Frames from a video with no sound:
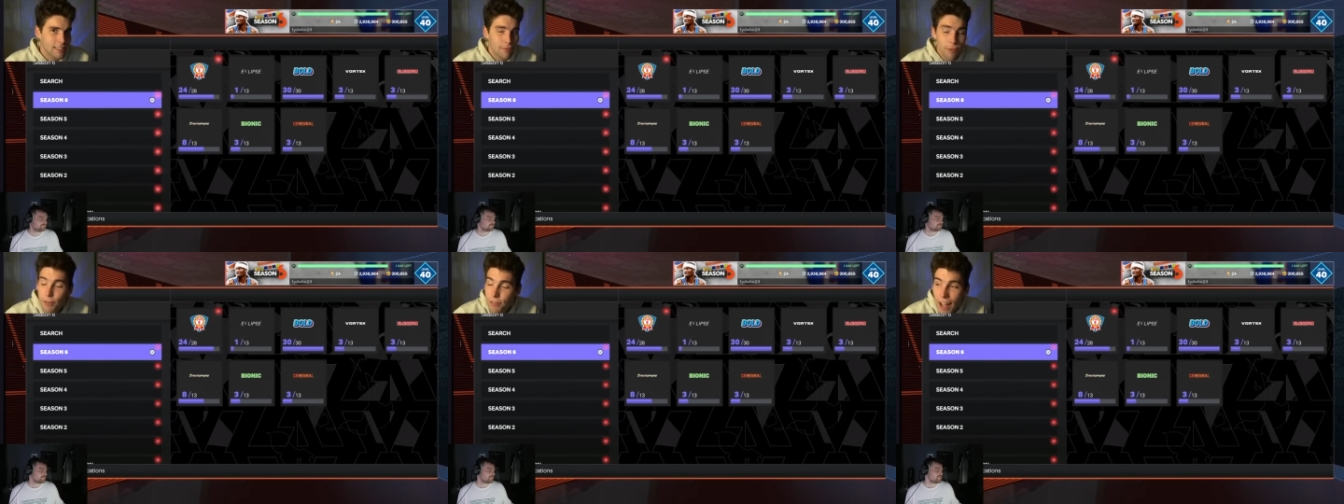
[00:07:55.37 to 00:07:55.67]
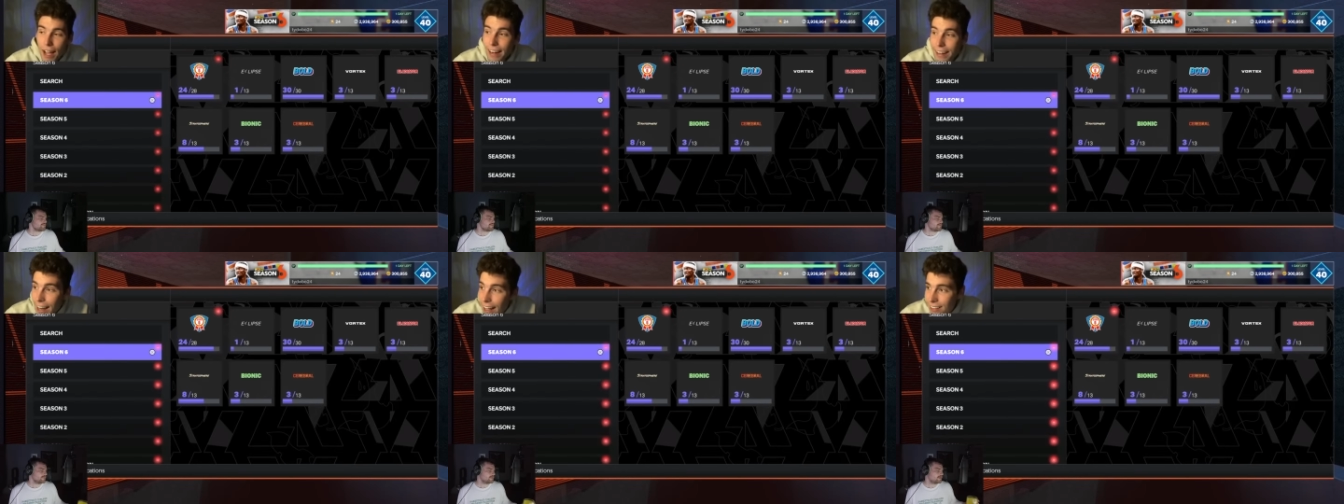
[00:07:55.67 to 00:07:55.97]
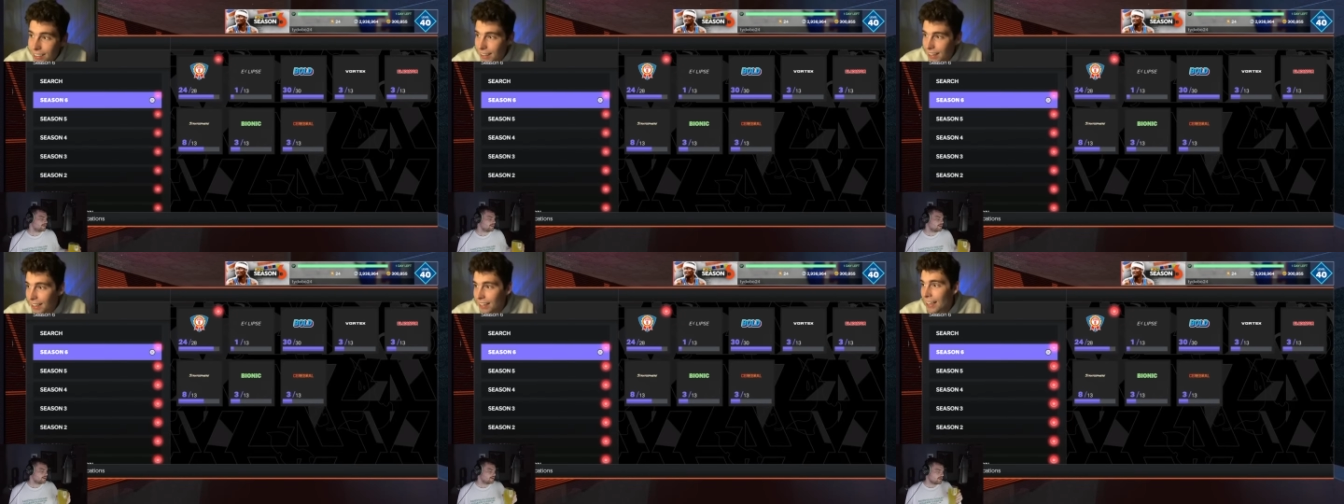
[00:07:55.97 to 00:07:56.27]
we've got
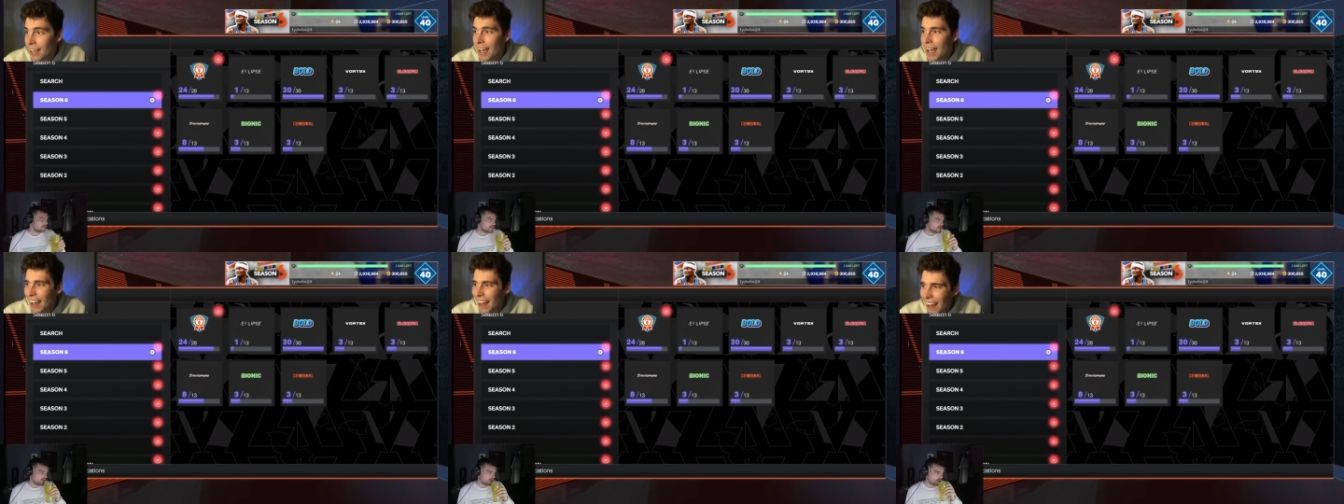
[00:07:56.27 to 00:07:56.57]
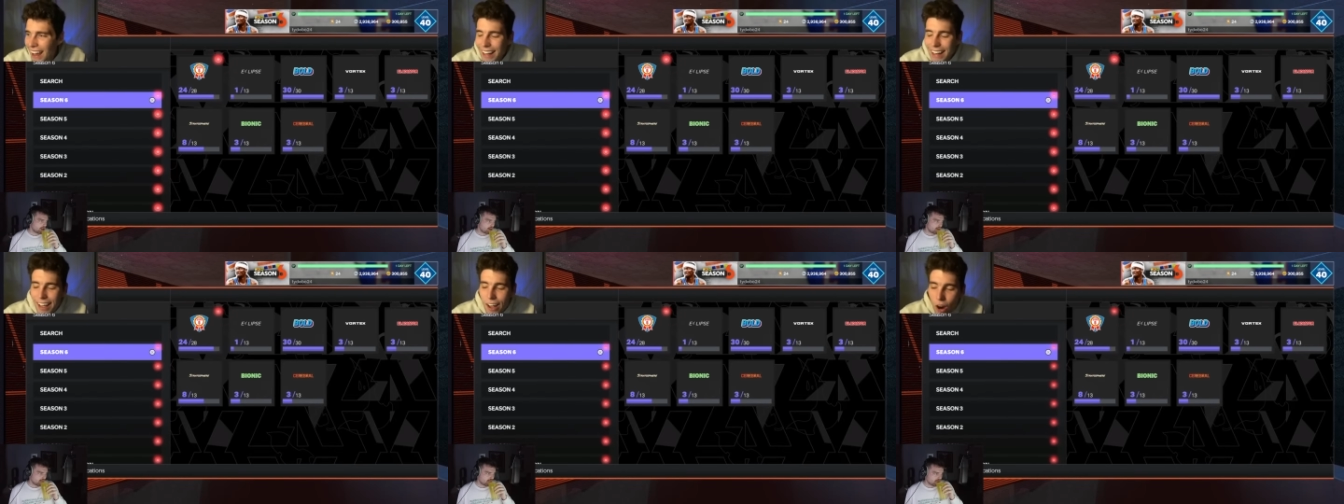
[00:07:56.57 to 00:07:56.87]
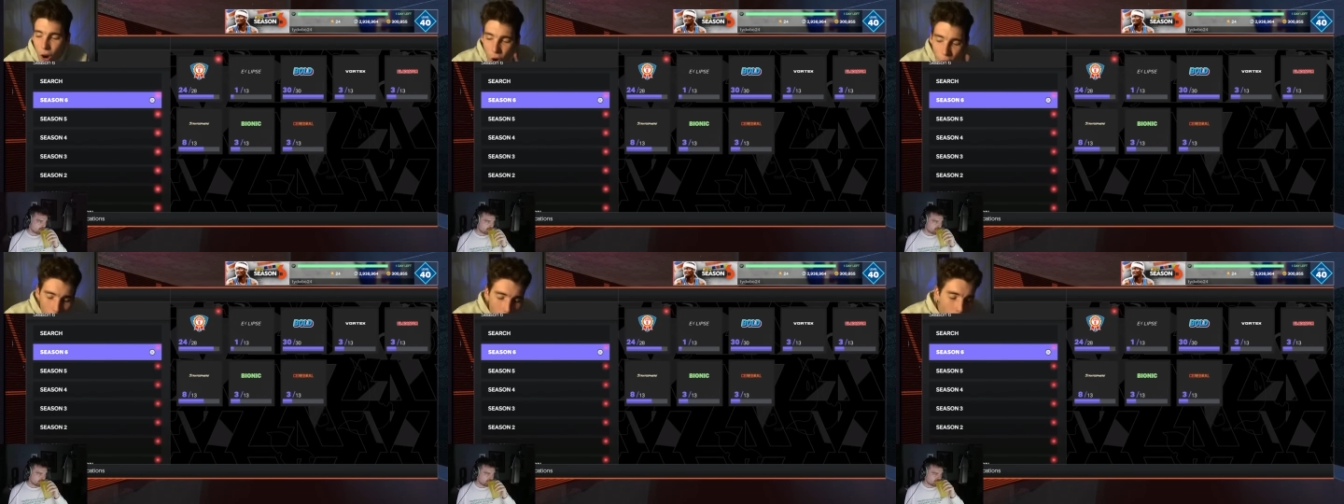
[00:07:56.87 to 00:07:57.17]
nothing, and
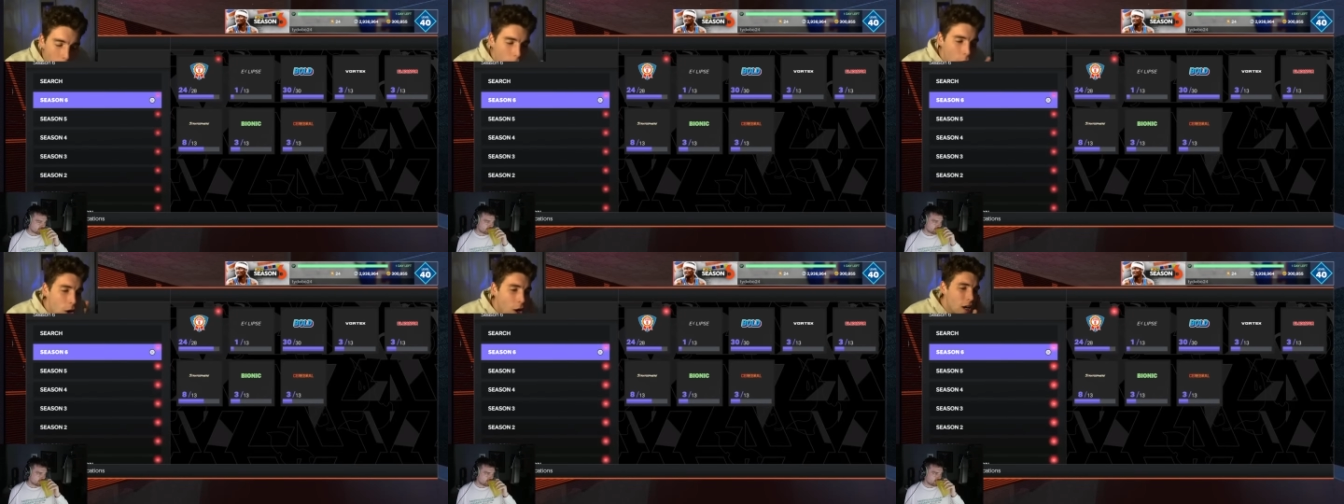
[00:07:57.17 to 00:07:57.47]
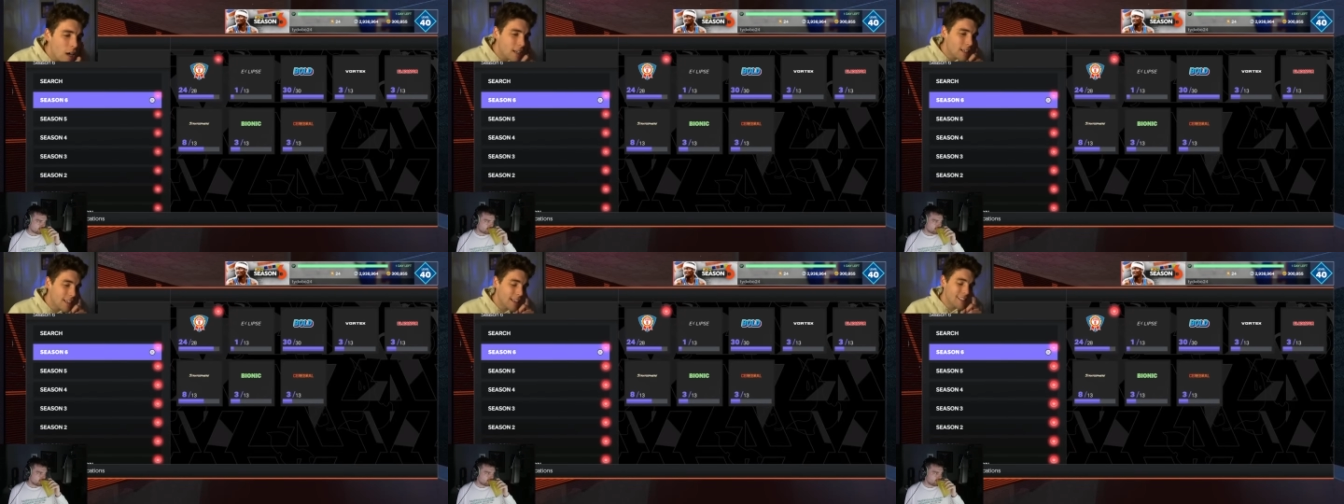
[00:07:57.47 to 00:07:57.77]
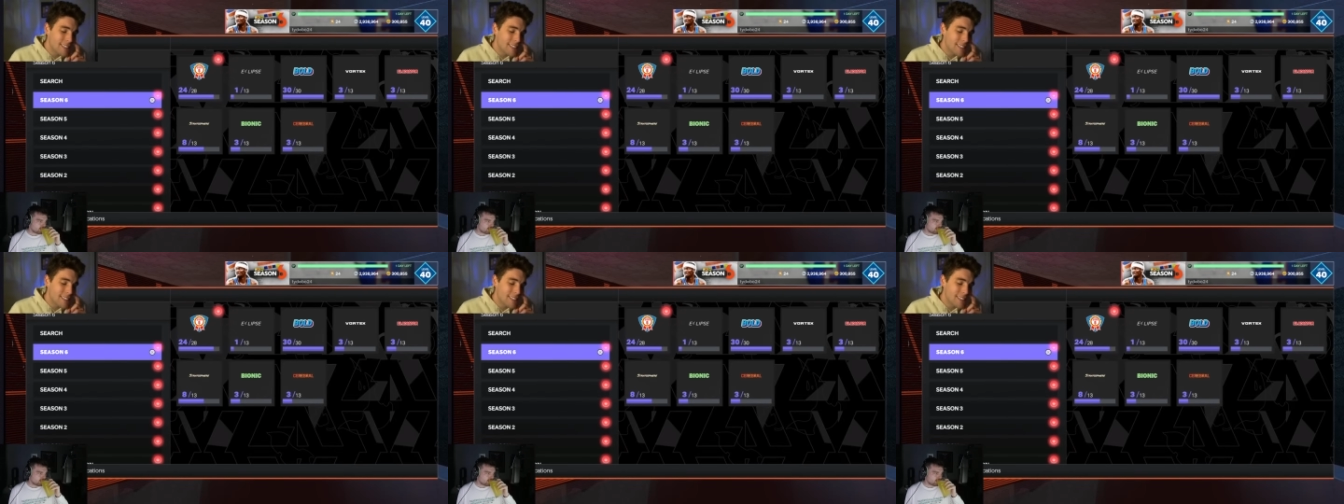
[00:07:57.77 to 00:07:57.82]
it all